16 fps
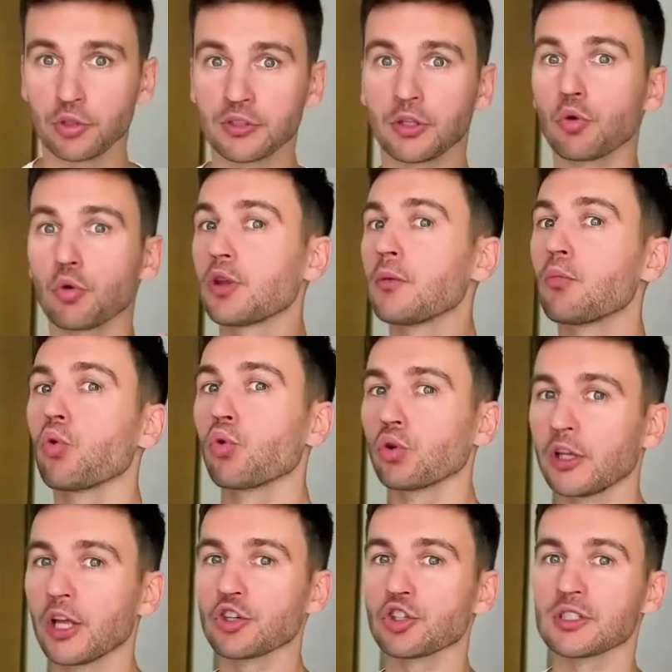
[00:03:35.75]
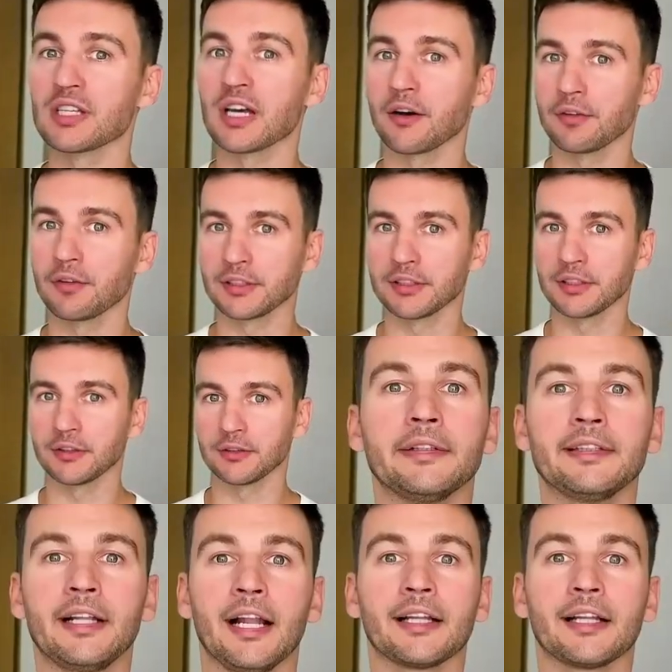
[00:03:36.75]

They simply can't even grasp it.